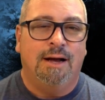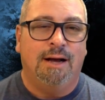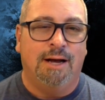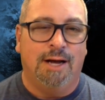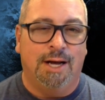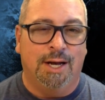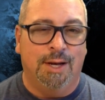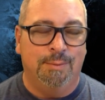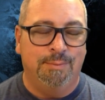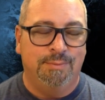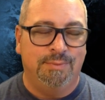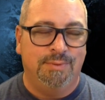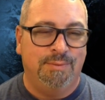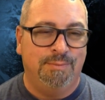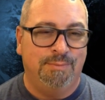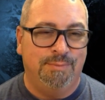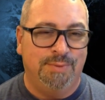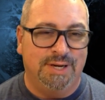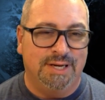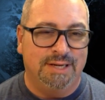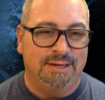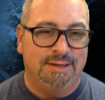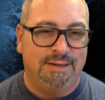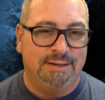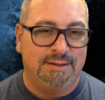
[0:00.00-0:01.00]
Adam
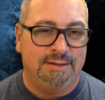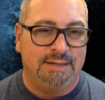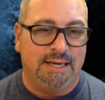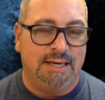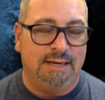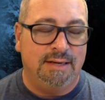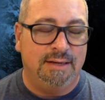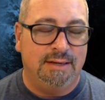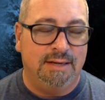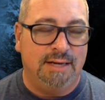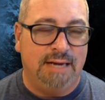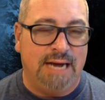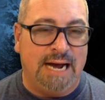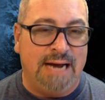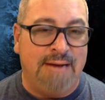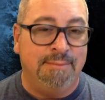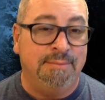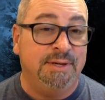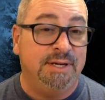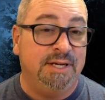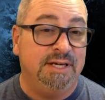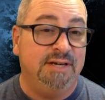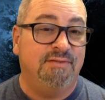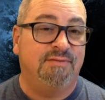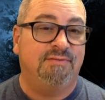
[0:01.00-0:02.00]

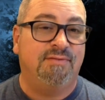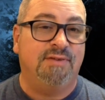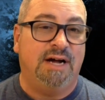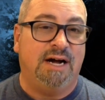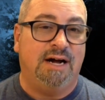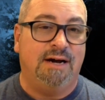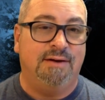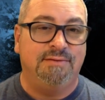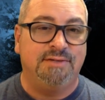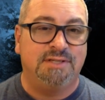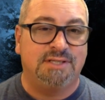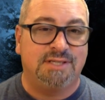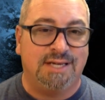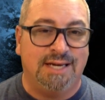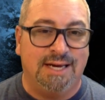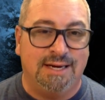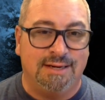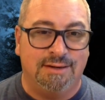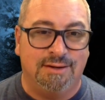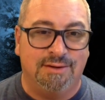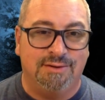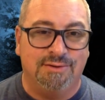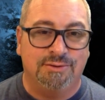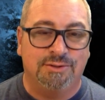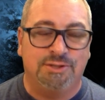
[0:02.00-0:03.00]
and Eve obviously
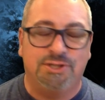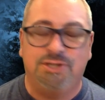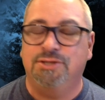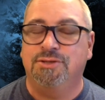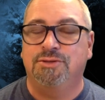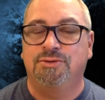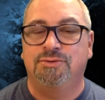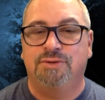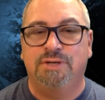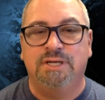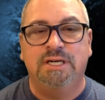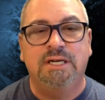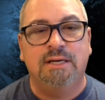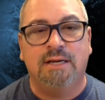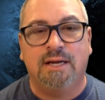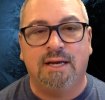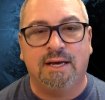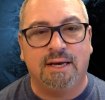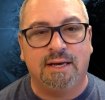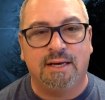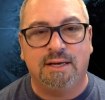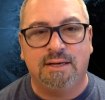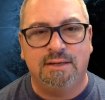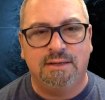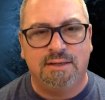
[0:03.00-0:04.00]
had other children
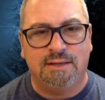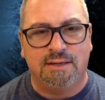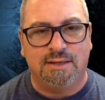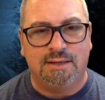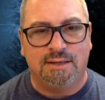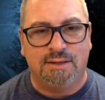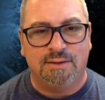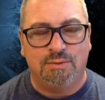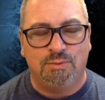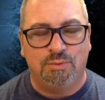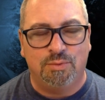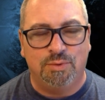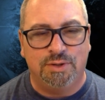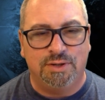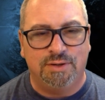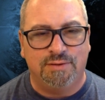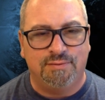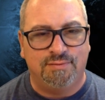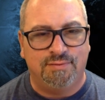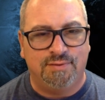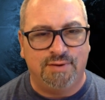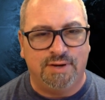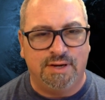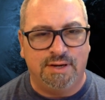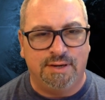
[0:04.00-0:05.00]
and would
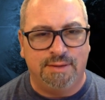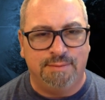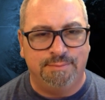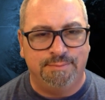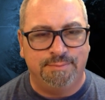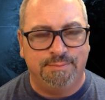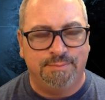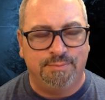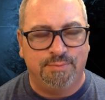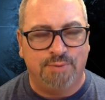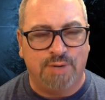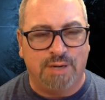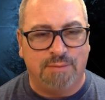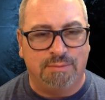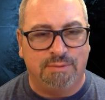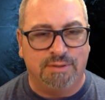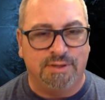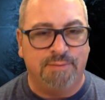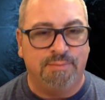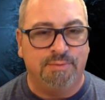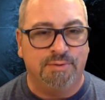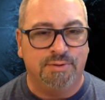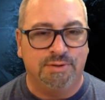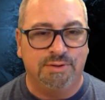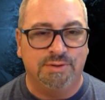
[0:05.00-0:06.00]
have
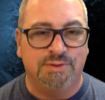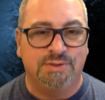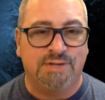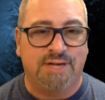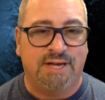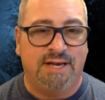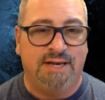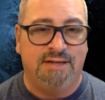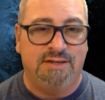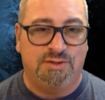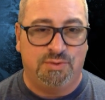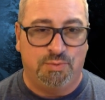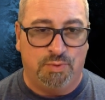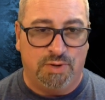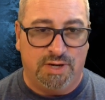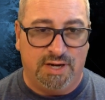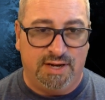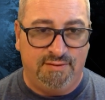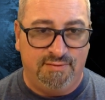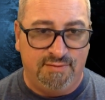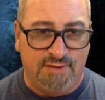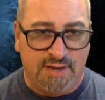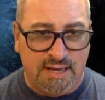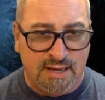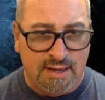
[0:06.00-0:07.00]
probably produced Cain's
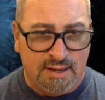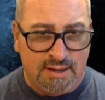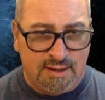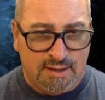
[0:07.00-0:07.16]
wife.